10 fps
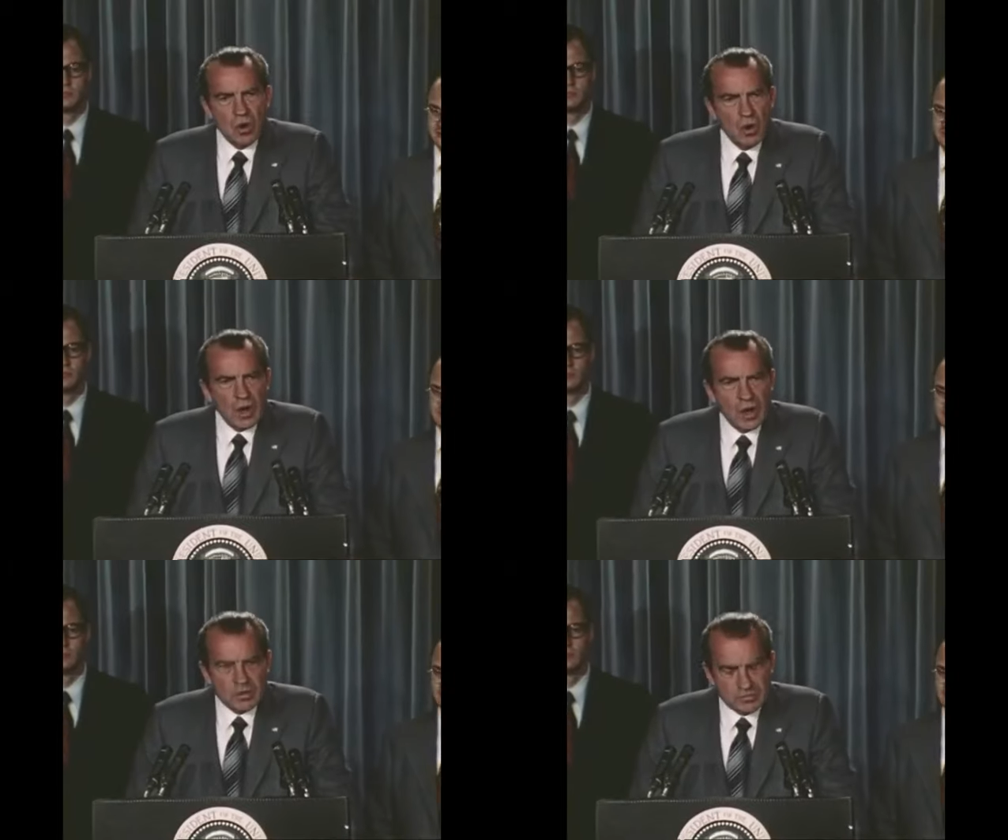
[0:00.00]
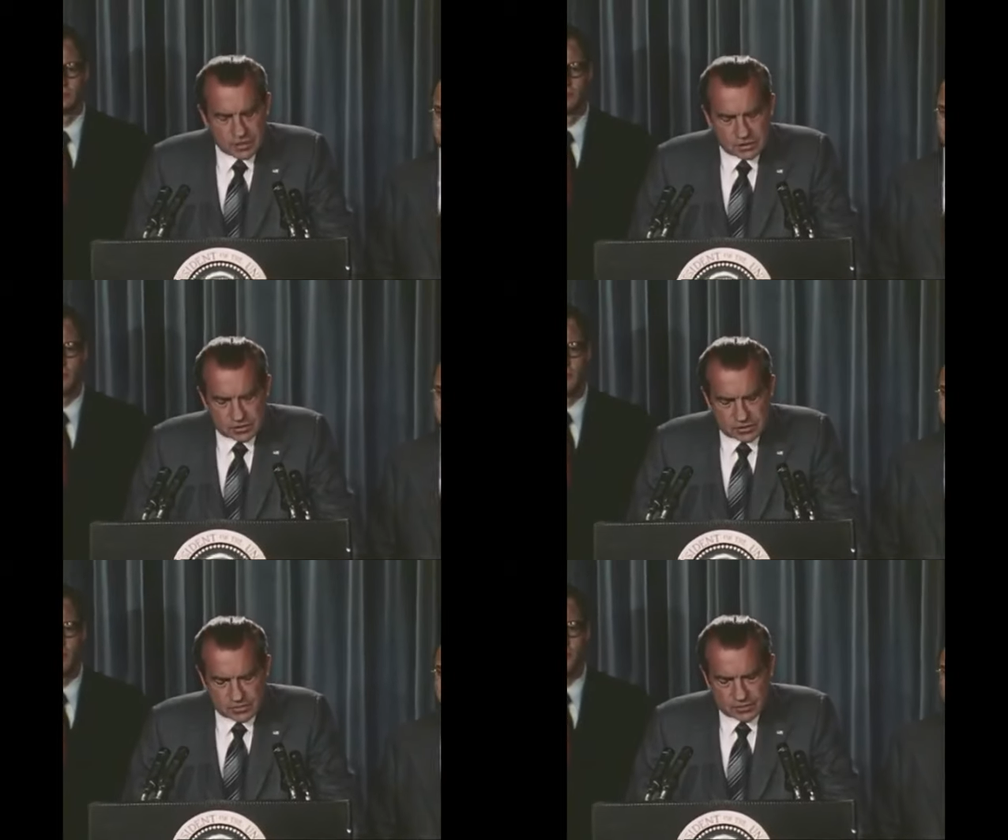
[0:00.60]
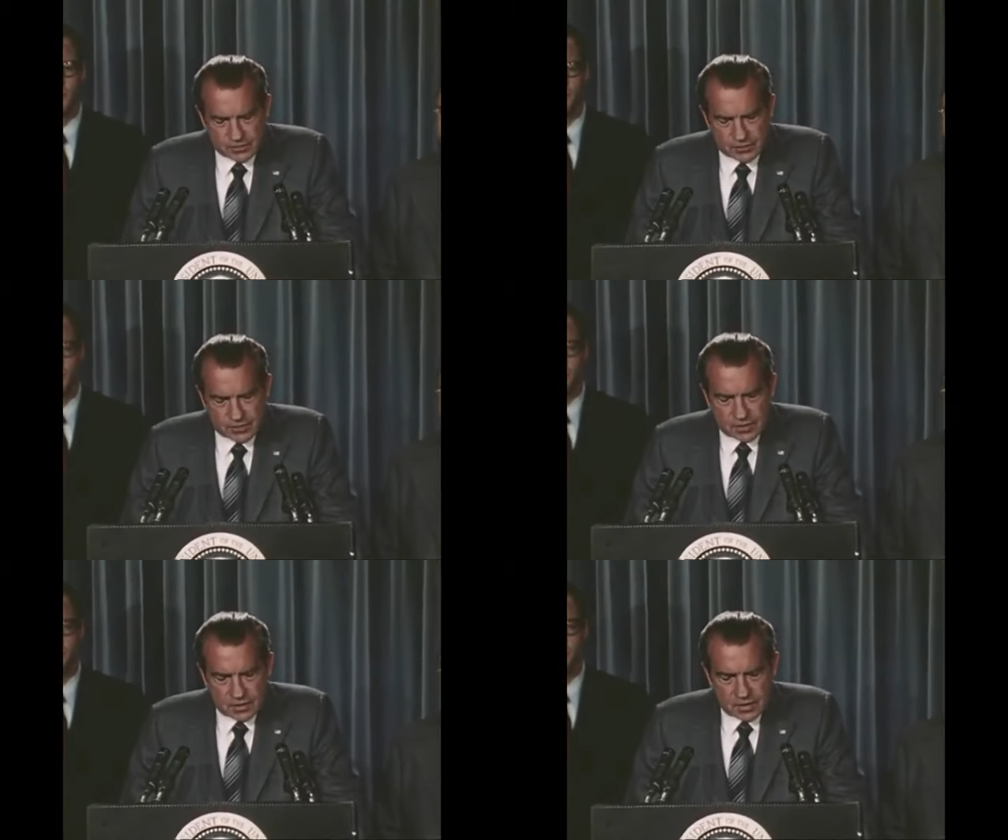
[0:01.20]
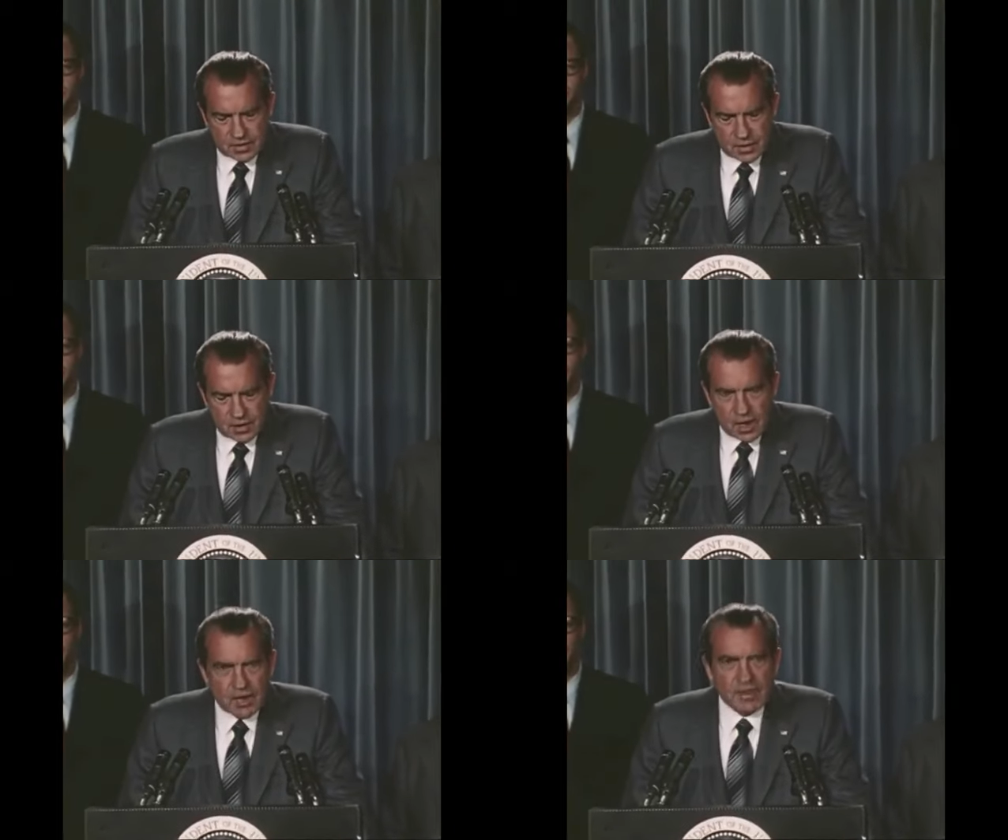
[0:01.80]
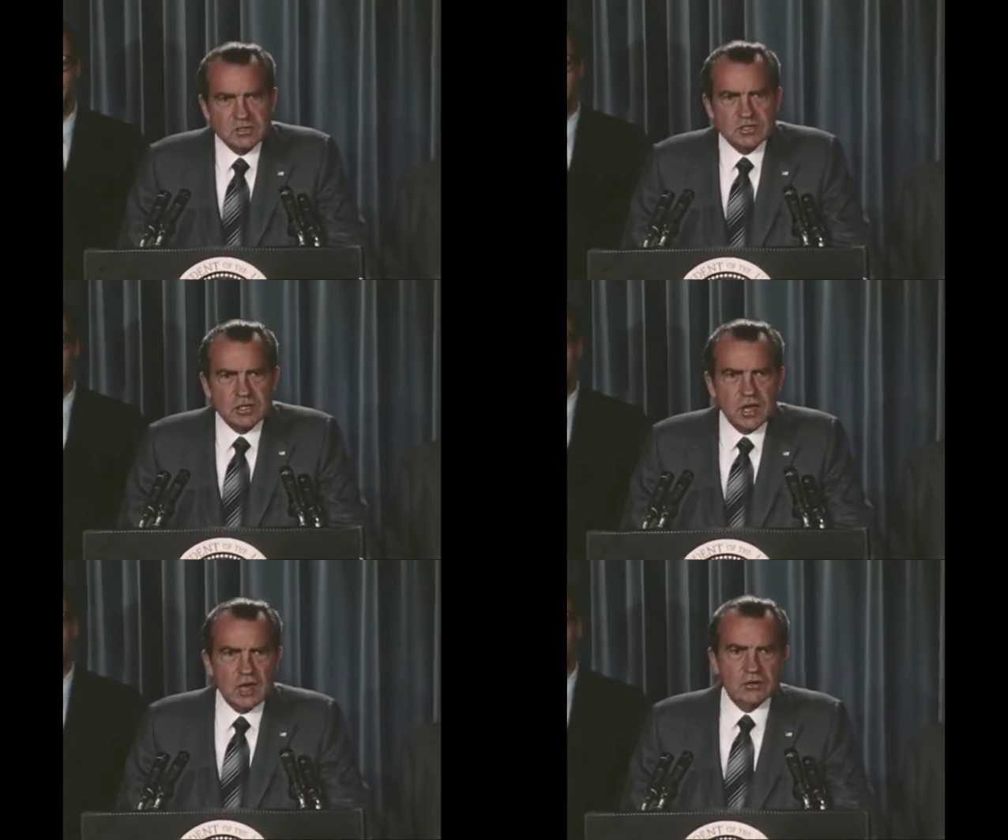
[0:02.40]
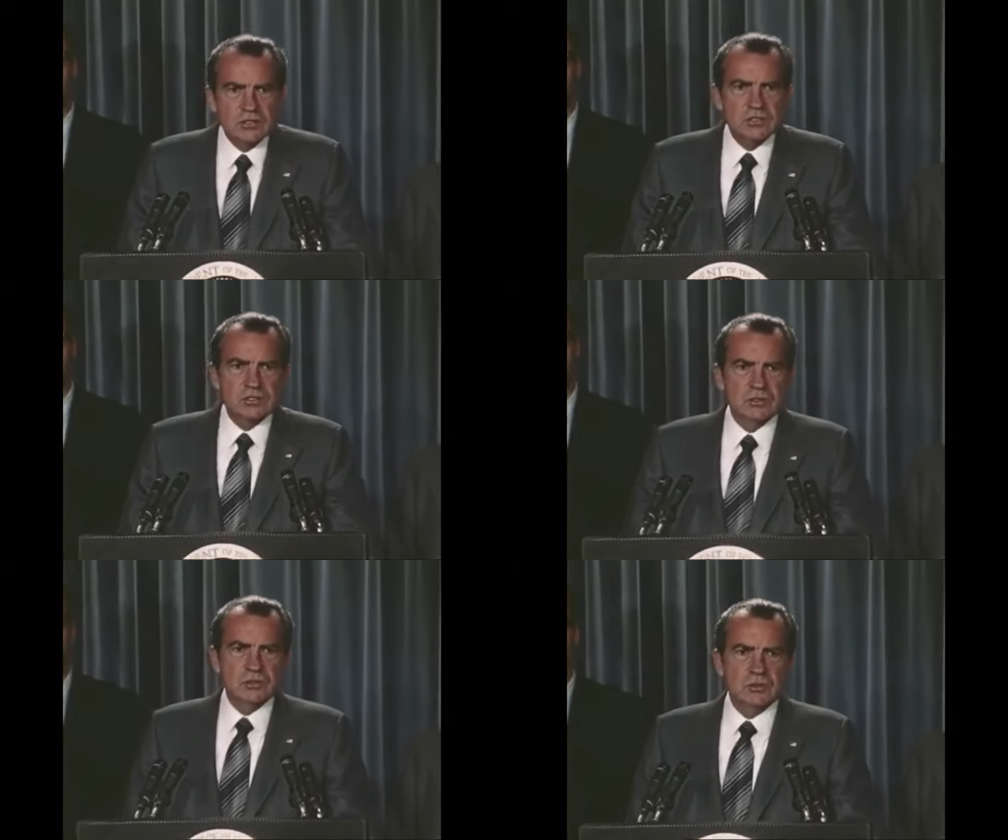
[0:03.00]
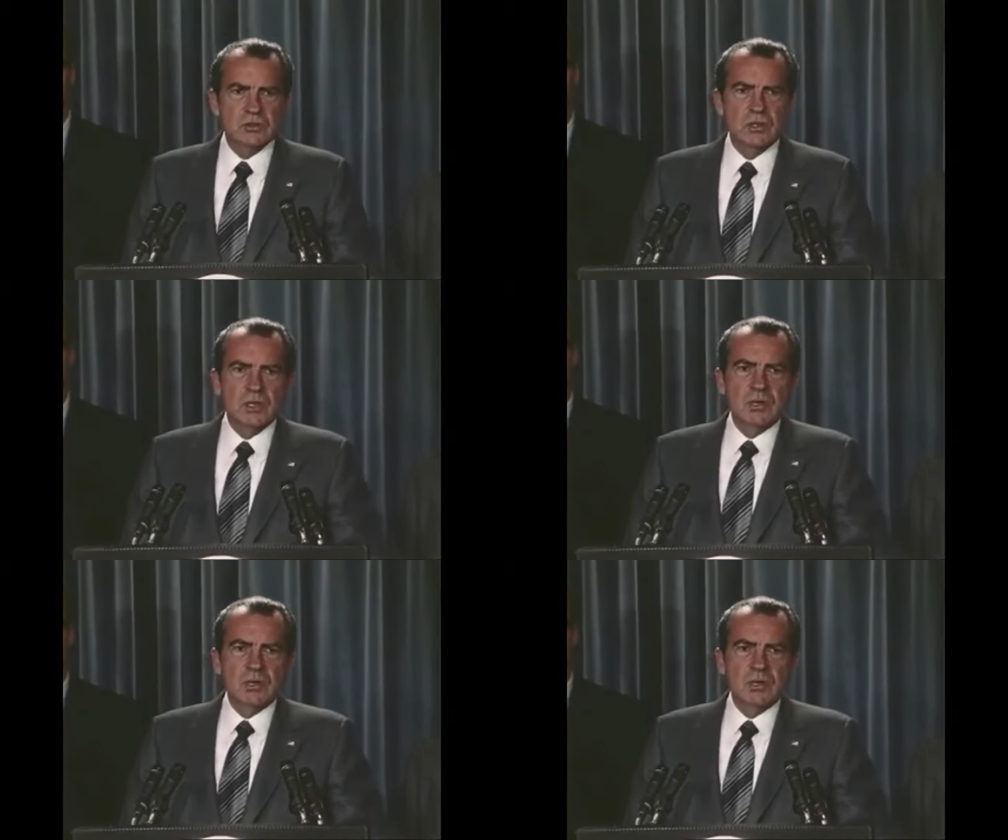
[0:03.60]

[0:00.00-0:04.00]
all-out offensive. I have asked the Congress to